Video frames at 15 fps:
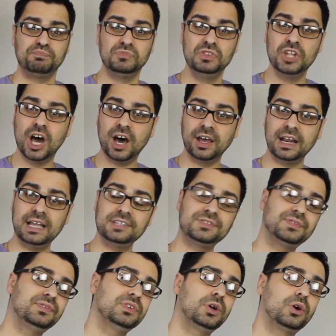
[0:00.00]
Not
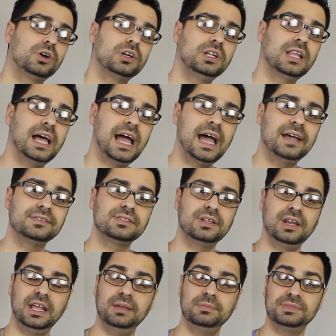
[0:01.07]
as floral as
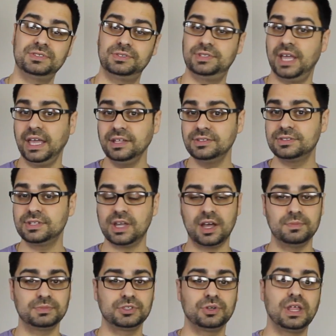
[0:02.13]
the name states,
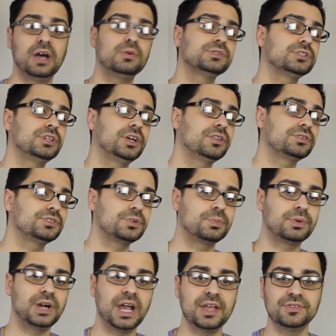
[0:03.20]
um, so that was another
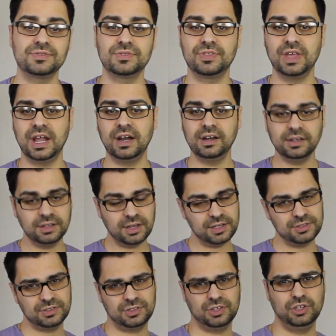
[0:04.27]
surprise there. It
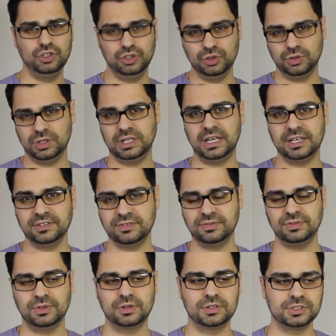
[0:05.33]
does utilize
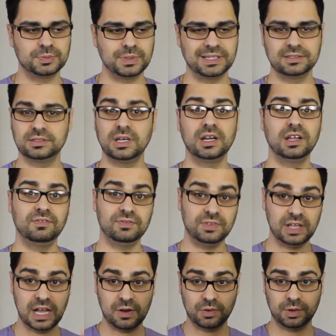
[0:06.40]
florals, but it's not a
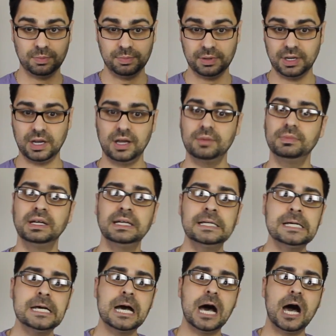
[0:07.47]
flower bomb.
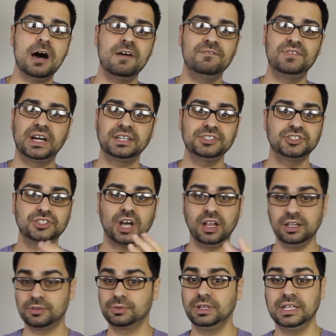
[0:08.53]
Uh, very
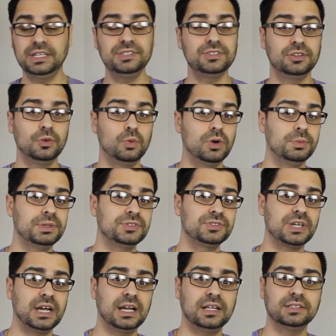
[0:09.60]
solid release in the women's
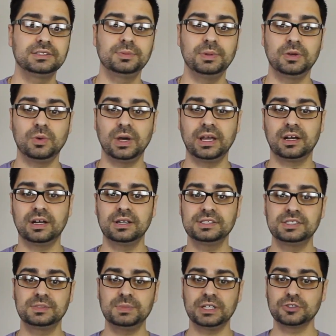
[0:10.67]
aisle, to be quite
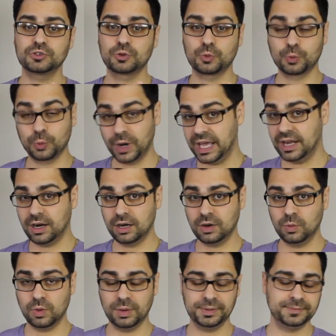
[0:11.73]
honest. Smells great on
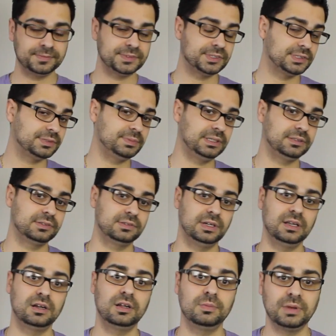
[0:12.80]
a woman. Smelled
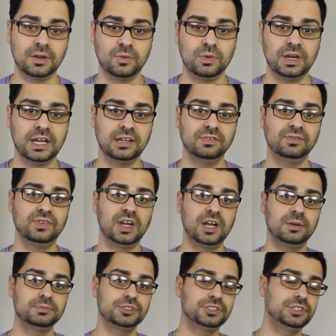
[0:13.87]
great on my wife.
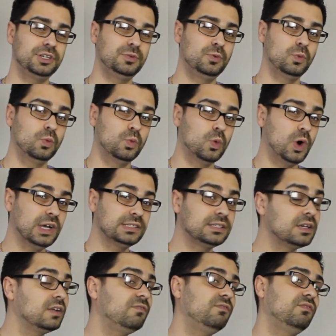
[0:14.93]
Um, she
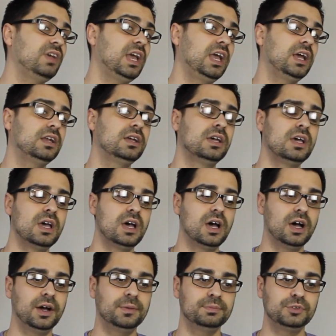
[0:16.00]
wasn't a fan.
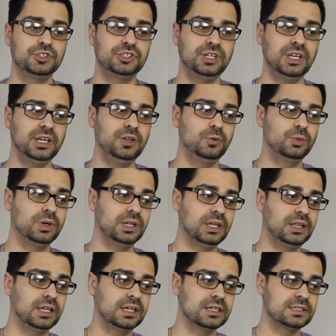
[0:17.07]
Um, she
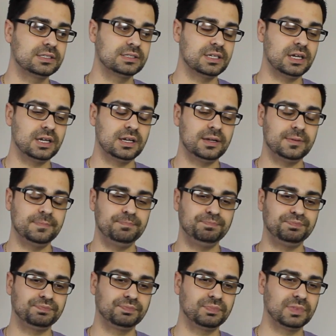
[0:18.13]
really likes
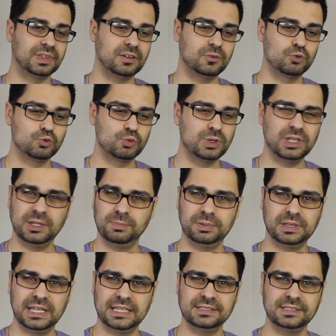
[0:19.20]
um, really
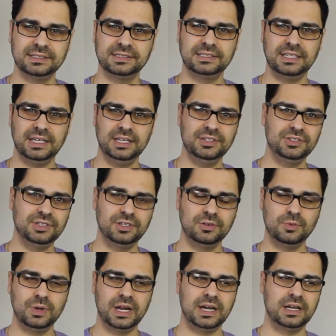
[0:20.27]
pleasant, easy
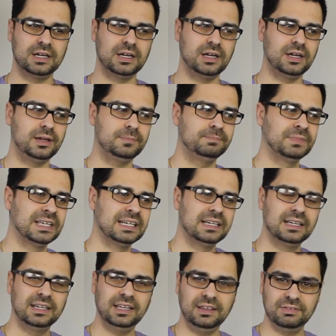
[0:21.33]
to wear. Um,
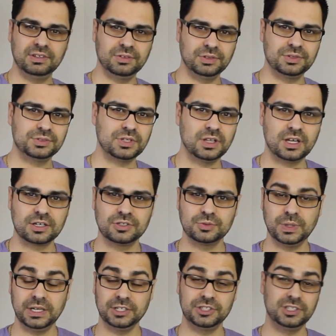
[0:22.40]
even though there was a lot of
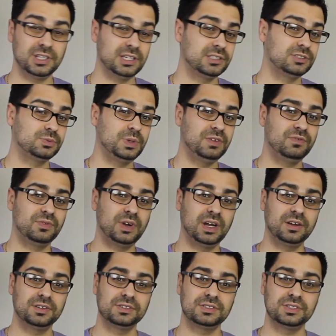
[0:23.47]
sweetness, she likes sweet
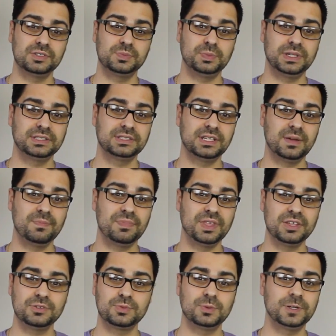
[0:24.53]
fragrances. But um,
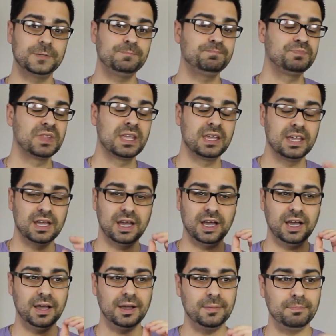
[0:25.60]
this one,
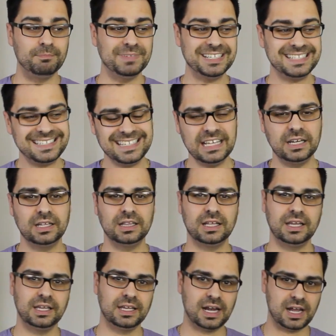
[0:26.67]
um, she didn't
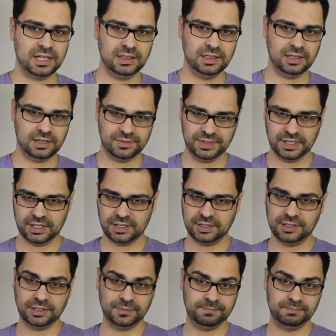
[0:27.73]
like it. I loved it
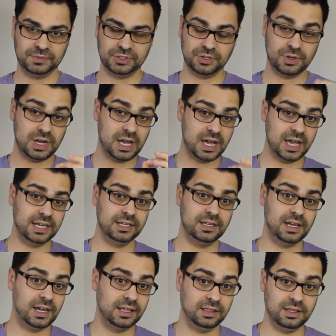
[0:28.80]
on her. So I,
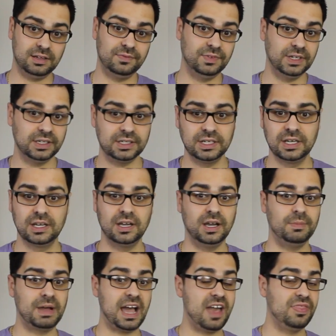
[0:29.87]
I loved it.
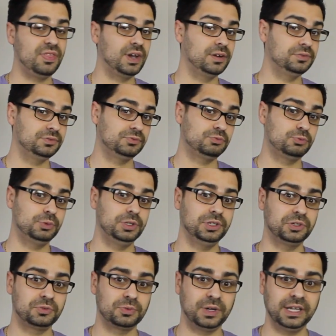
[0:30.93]
Um, I thought it was
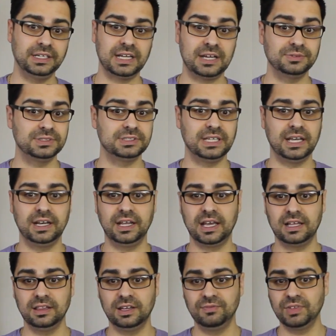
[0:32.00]
really great, outstanding.
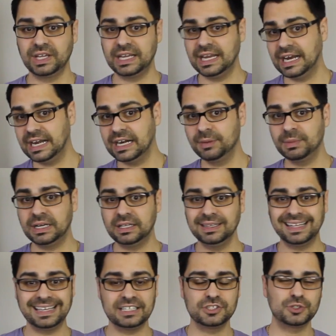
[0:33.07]
I love the
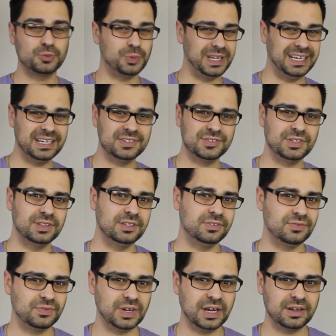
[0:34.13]
caramel-like sweetness in
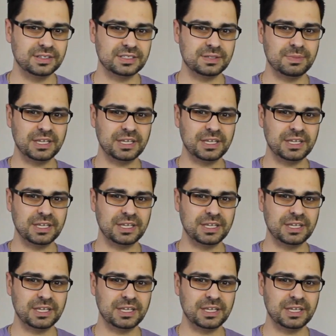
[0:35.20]
this fragrance.